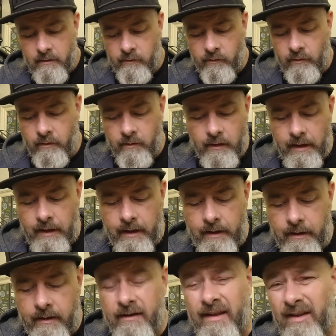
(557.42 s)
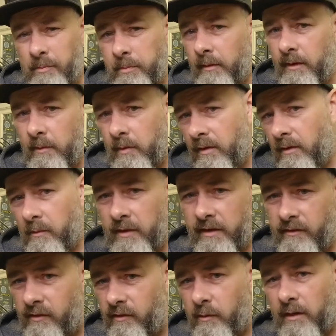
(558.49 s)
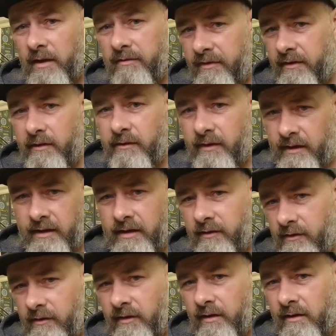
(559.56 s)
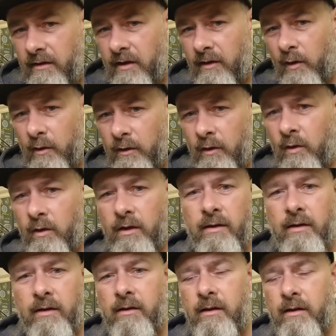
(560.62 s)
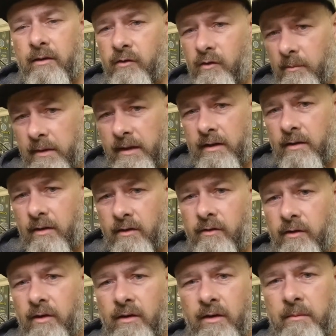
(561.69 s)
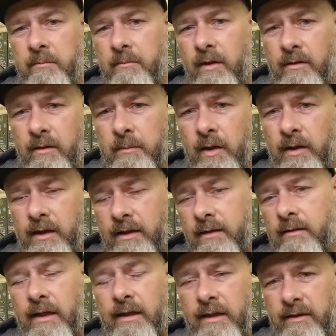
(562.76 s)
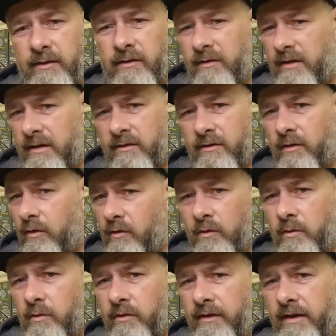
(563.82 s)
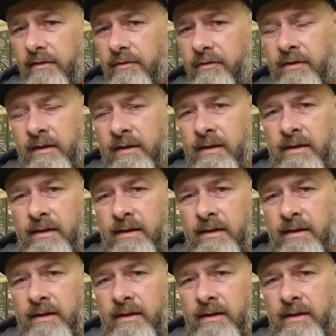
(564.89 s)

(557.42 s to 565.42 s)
So, and that's probably one of the reasons why it feels like it's a lot longer than some of the others on the market, and it's not too stiff.